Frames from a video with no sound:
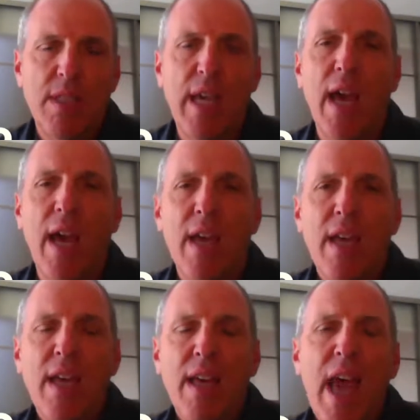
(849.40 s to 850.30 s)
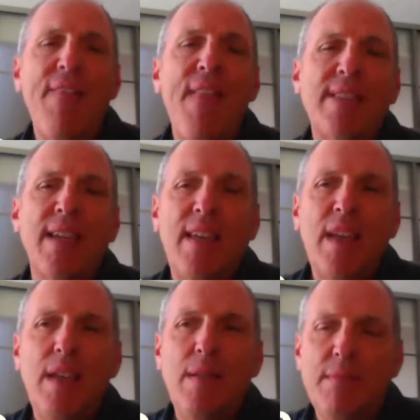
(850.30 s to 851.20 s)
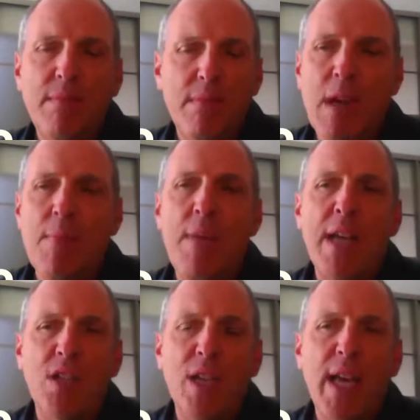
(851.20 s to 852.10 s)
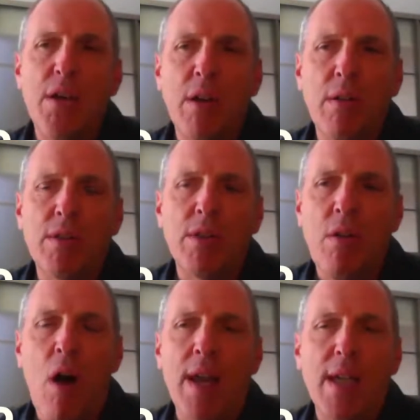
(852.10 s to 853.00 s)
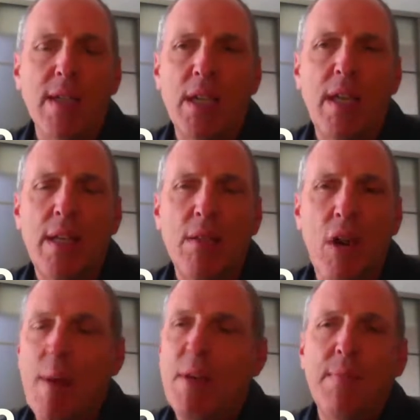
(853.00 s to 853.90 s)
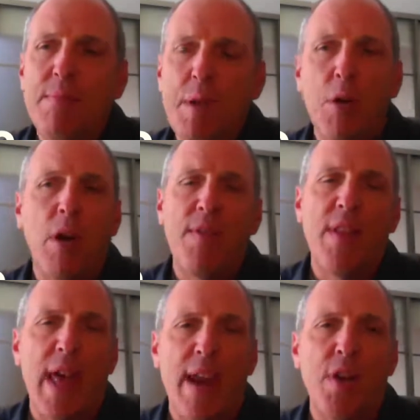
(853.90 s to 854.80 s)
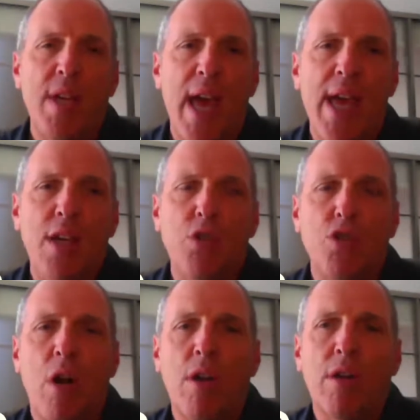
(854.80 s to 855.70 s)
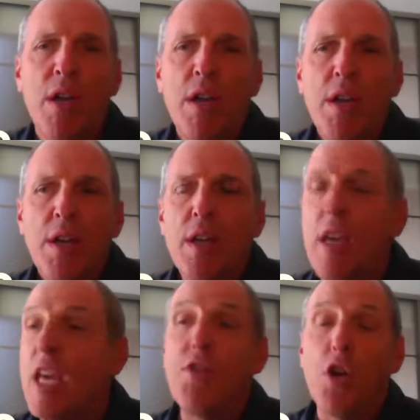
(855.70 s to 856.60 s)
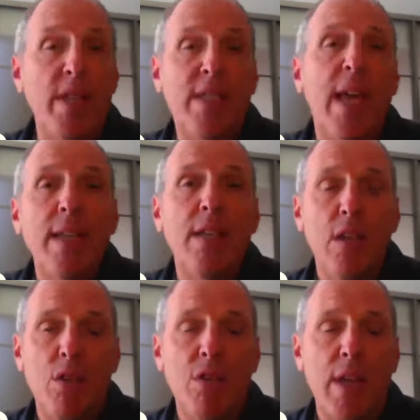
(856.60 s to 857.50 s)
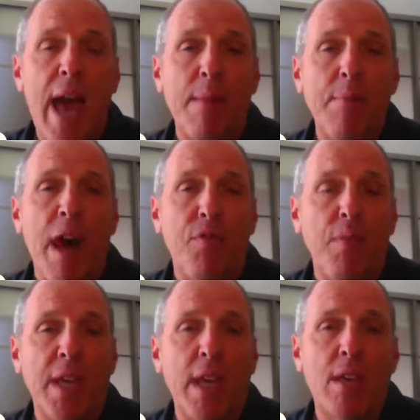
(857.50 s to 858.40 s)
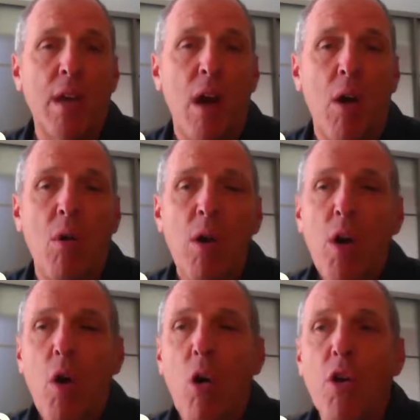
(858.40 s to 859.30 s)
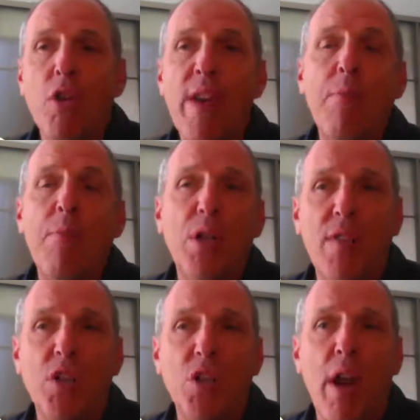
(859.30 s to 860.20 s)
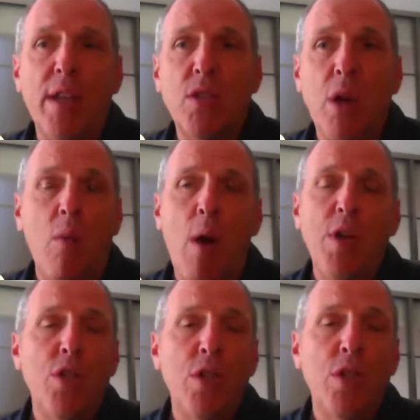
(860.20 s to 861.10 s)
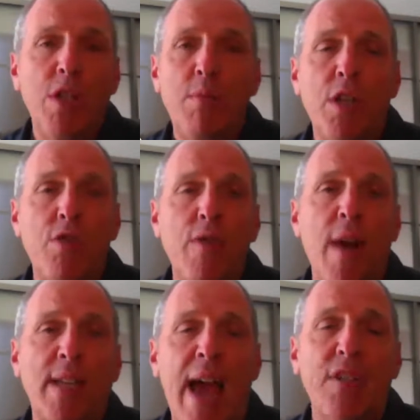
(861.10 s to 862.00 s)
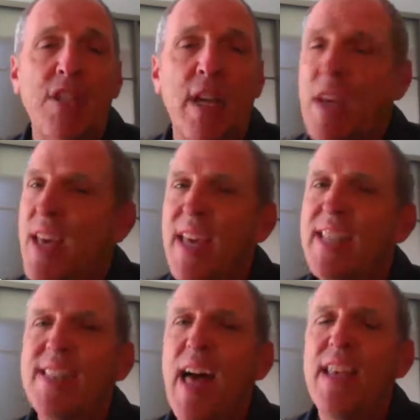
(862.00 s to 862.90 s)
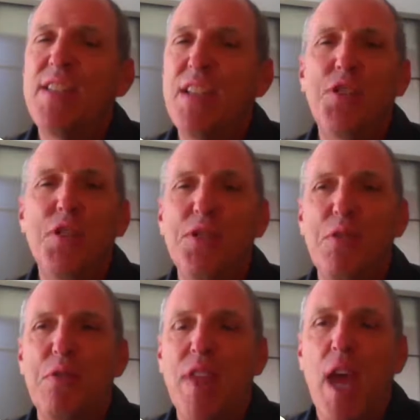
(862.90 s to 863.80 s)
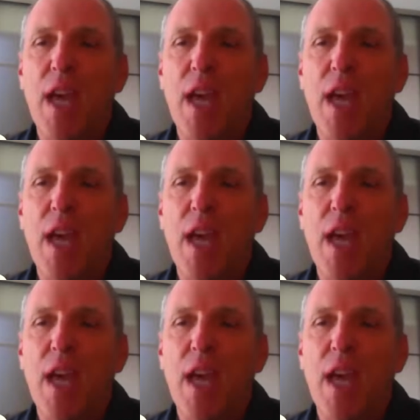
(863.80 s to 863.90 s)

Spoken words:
Yeah. And that's a key message, again, to your audience, and key. I mean, people are living that every day. As you start, either you intended to use the ad model from the get-go, or you're now building this audience and go, wow, we should be attracting advertisers. It's not as easy as you think.